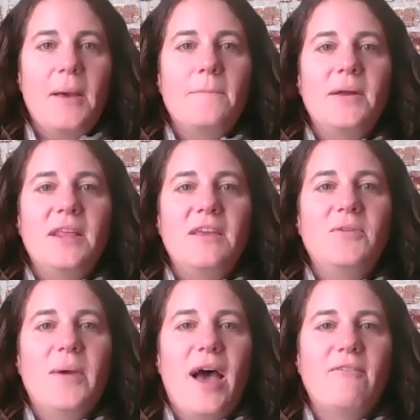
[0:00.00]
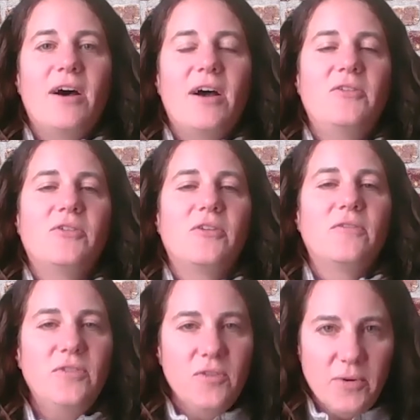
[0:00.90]
But if you have 100 or
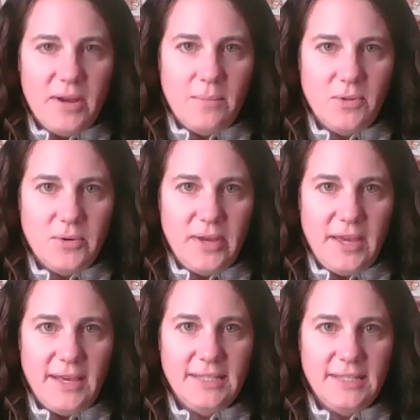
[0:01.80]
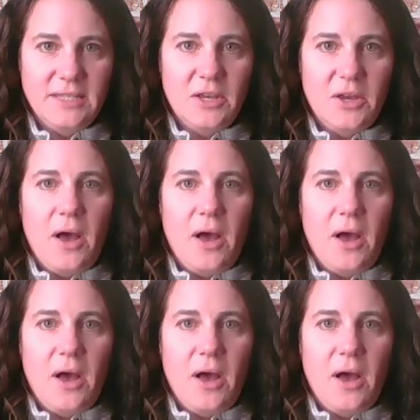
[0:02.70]
fewer employees,